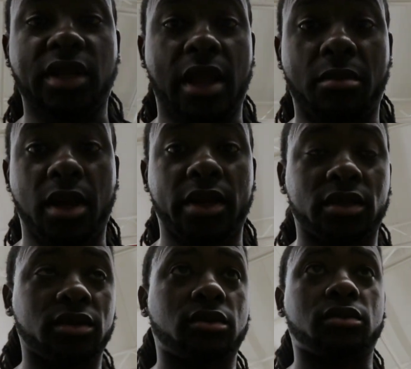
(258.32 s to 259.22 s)
in our body
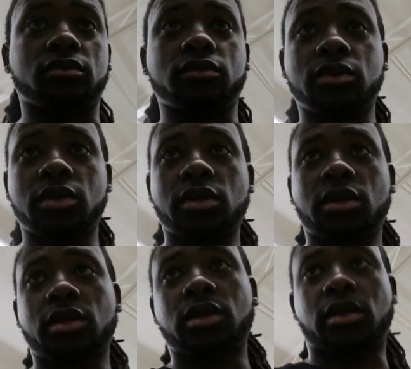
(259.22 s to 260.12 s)
so
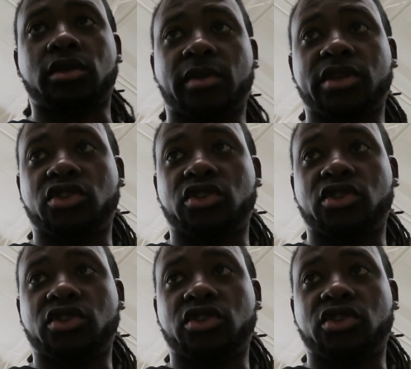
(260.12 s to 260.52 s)
let's make